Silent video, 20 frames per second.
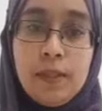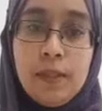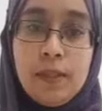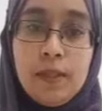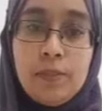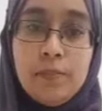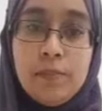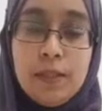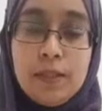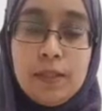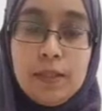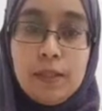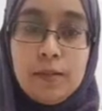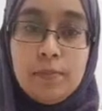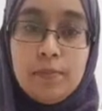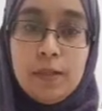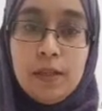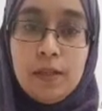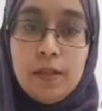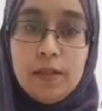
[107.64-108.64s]
a Bunsen
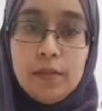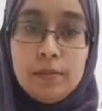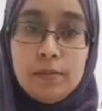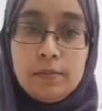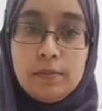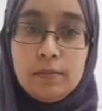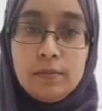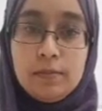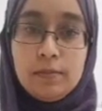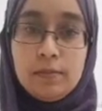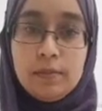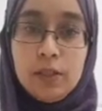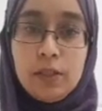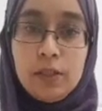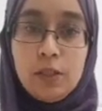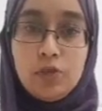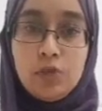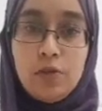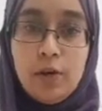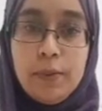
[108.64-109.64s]
burner, a
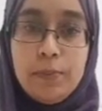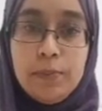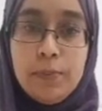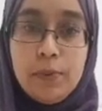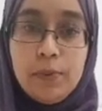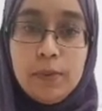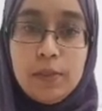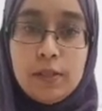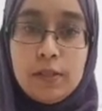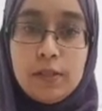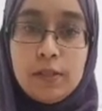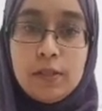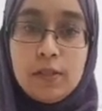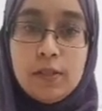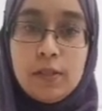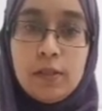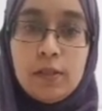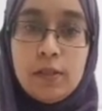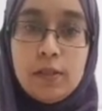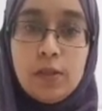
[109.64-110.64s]
tripod,
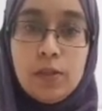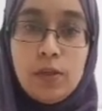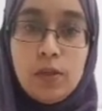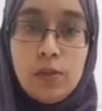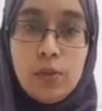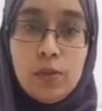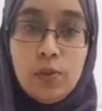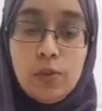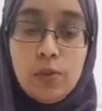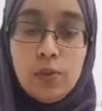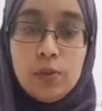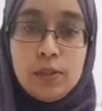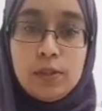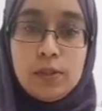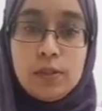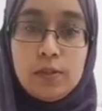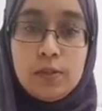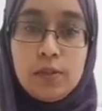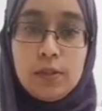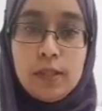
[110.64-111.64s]
a gauze,
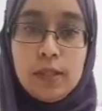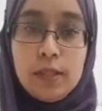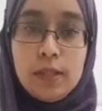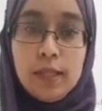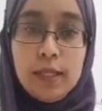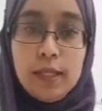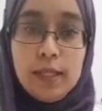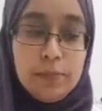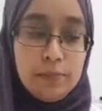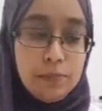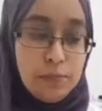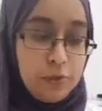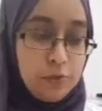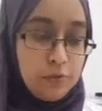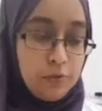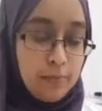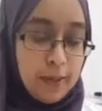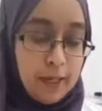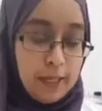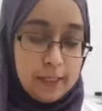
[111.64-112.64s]
a heat-proof
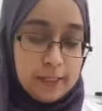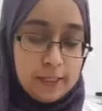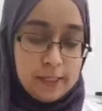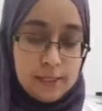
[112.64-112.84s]
mat,